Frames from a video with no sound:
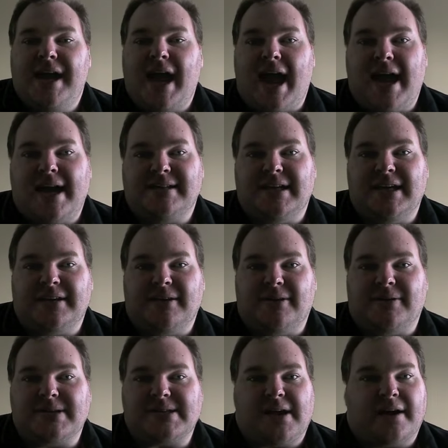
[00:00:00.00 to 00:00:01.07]
and it
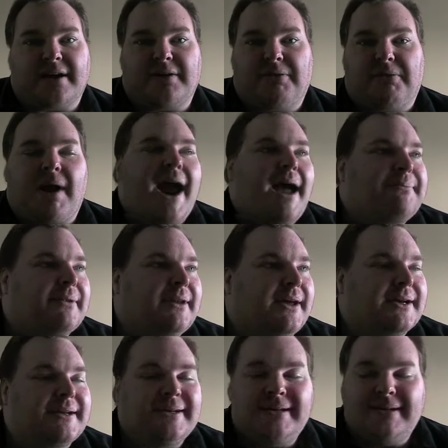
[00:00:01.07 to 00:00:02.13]
looks like crap.
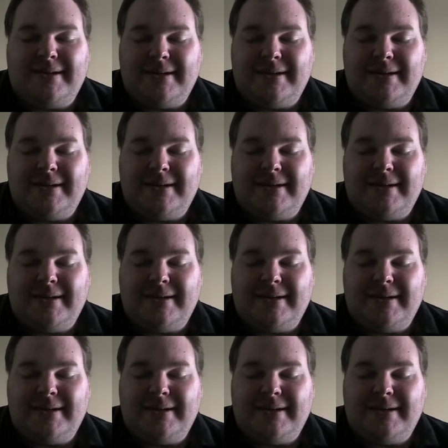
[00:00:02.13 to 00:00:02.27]
Like,